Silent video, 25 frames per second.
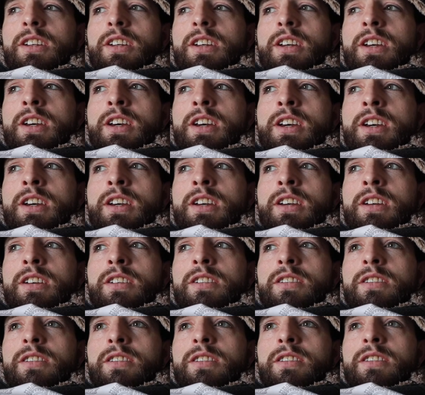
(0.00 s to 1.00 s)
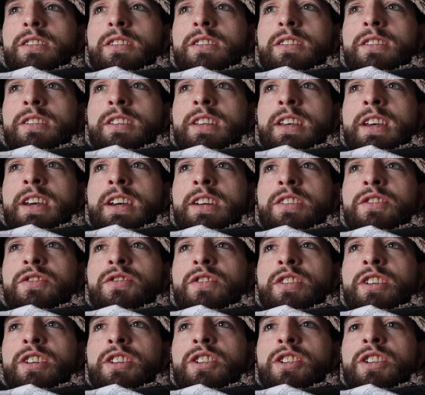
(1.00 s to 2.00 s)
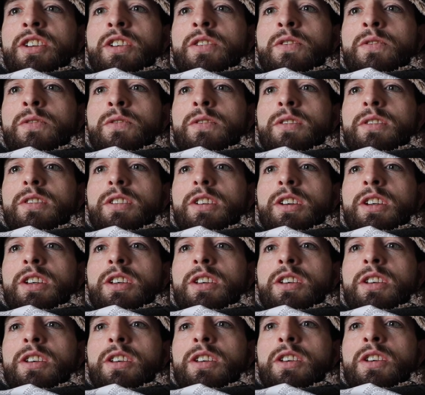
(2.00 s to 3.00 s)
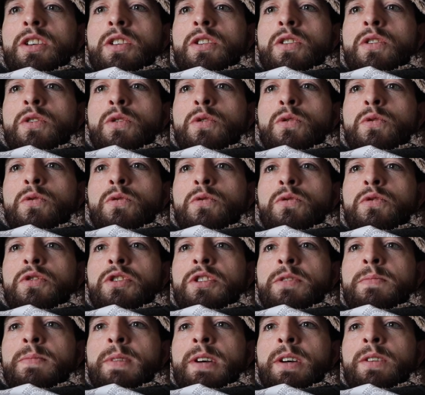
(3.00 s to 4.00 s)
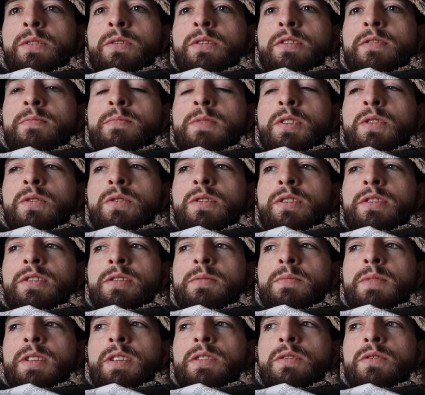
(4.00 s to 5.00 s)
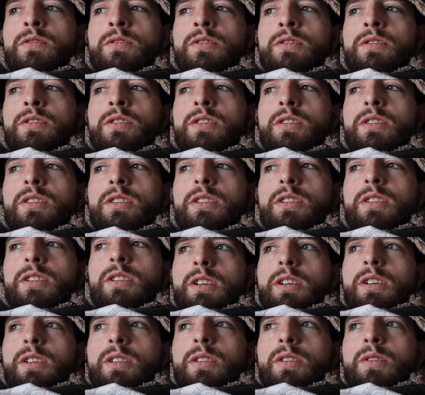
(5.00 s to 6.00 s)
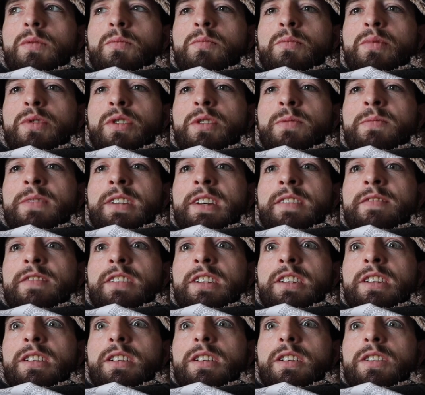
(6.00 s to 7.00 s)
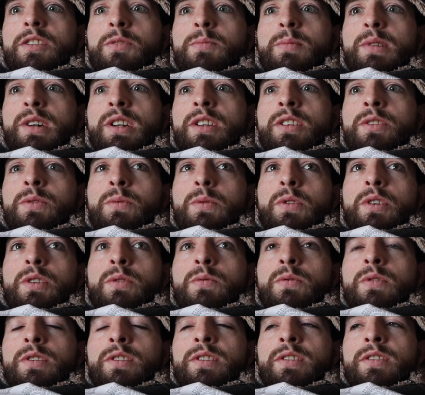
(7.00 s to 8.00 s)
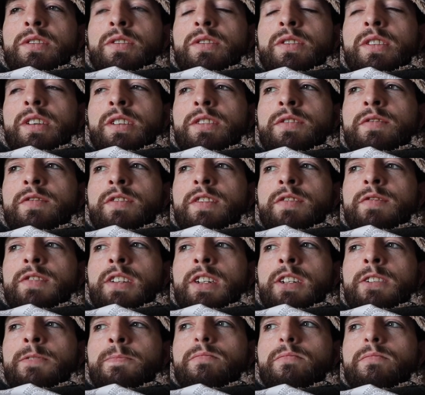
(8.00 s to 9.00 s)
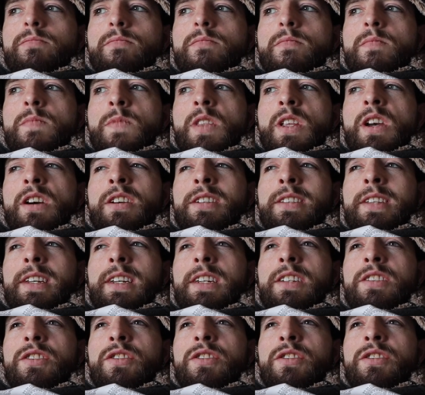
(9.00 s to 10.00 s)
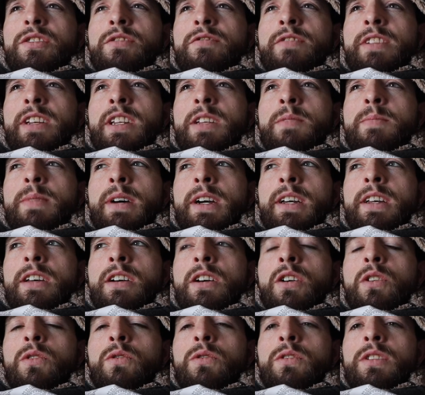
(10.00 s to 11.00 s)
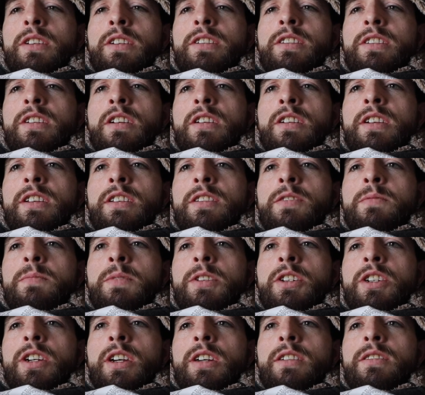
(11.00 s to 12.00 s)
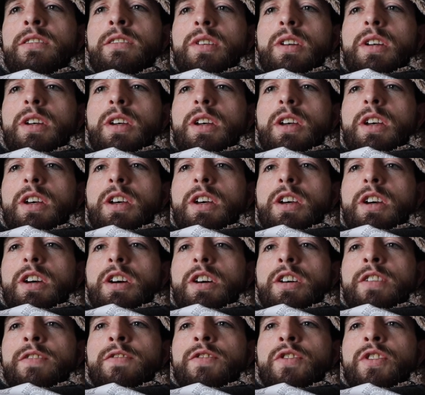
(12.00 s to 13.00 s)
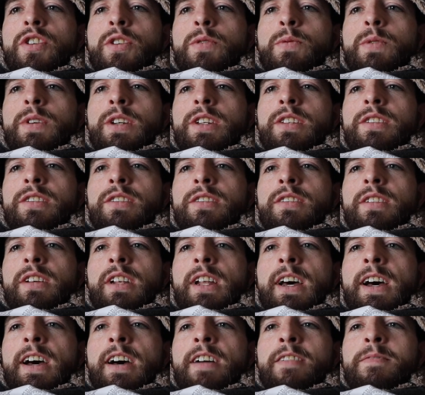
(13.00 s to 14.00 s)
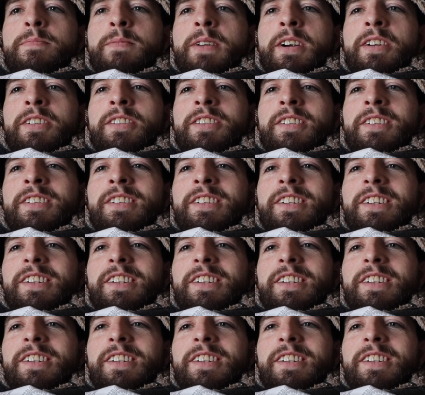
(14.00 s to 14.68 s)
Uh, the x-ray showed a huge amount of mucus in my lungs. But I'm definitely not as bad as what I was in two thousand fifteen. I think it's just a really bad cold that's gone into my chest. I've three weeks until a half marathon.